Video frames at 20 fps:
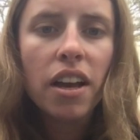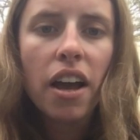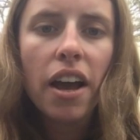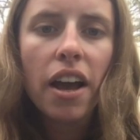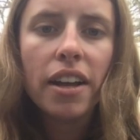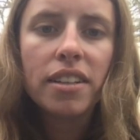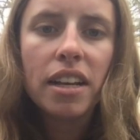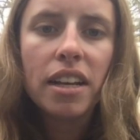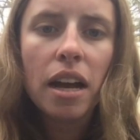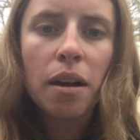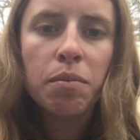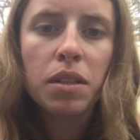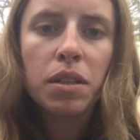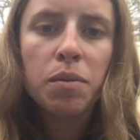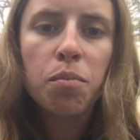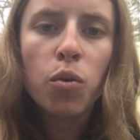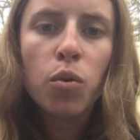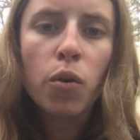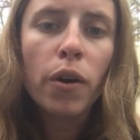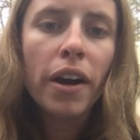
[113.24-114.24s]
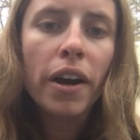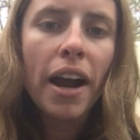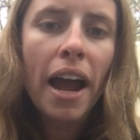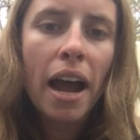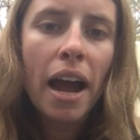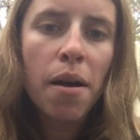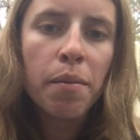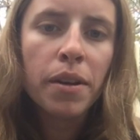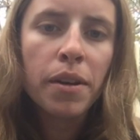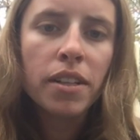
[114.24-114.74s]
adapted poor
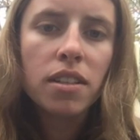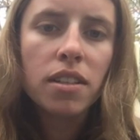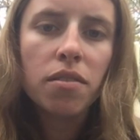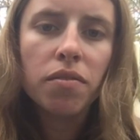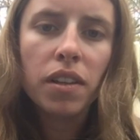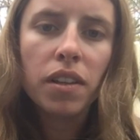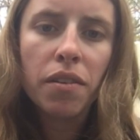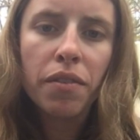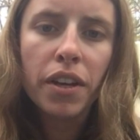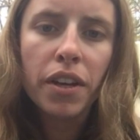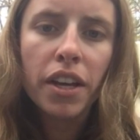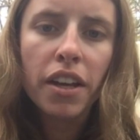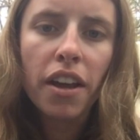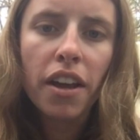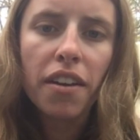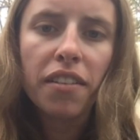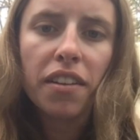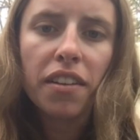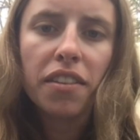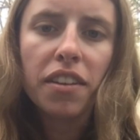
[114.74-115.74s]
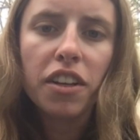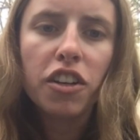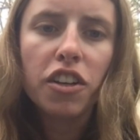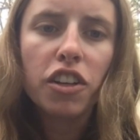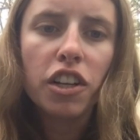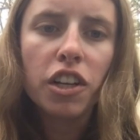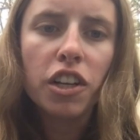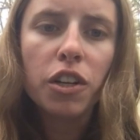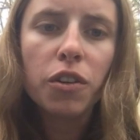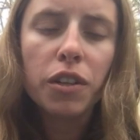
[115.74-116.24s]
habits of living and that they could
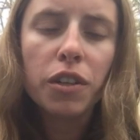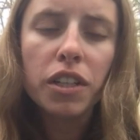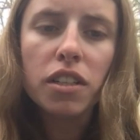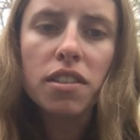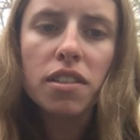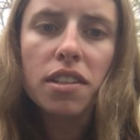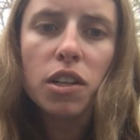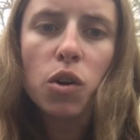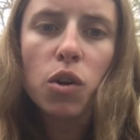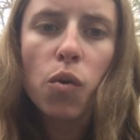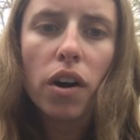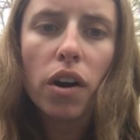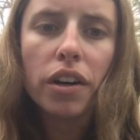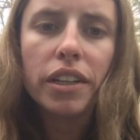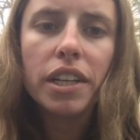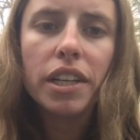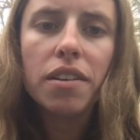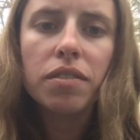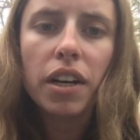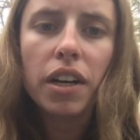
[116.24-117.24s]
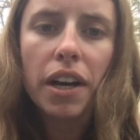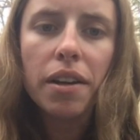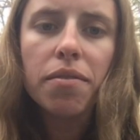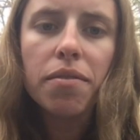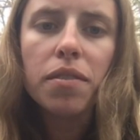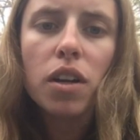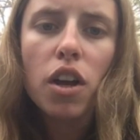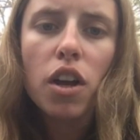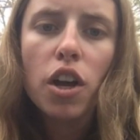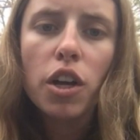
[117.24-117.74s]
increase their quality of life
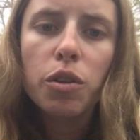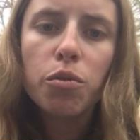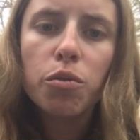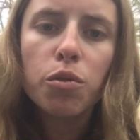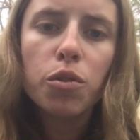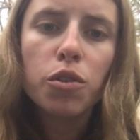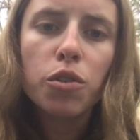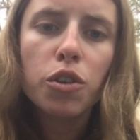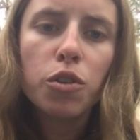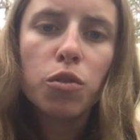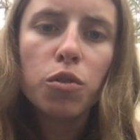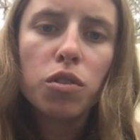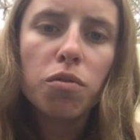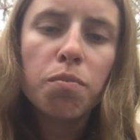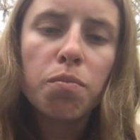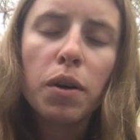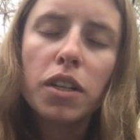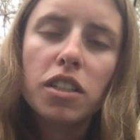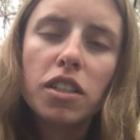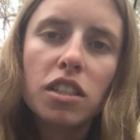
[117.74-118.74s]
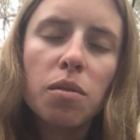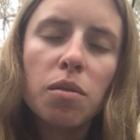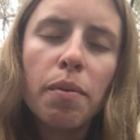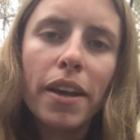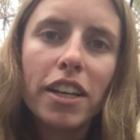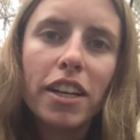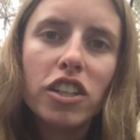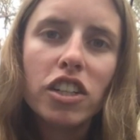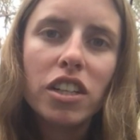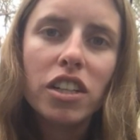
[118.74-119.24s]
through the use of
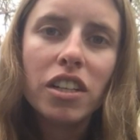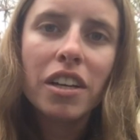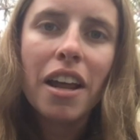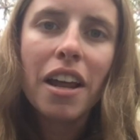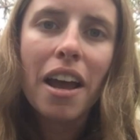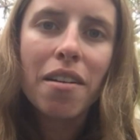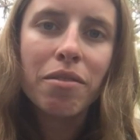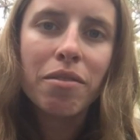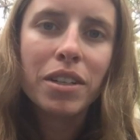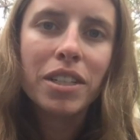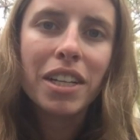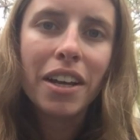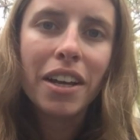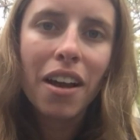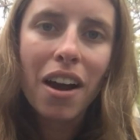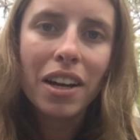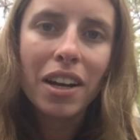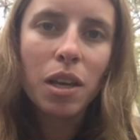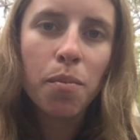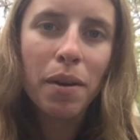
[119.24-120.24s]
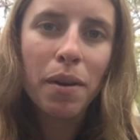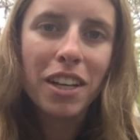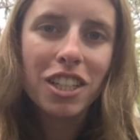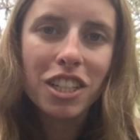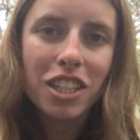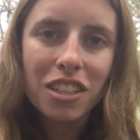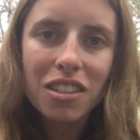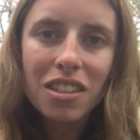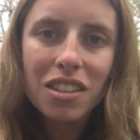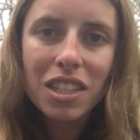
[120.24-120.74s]
participation in everyday
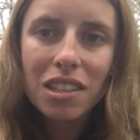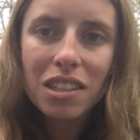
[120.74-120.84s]
occupations.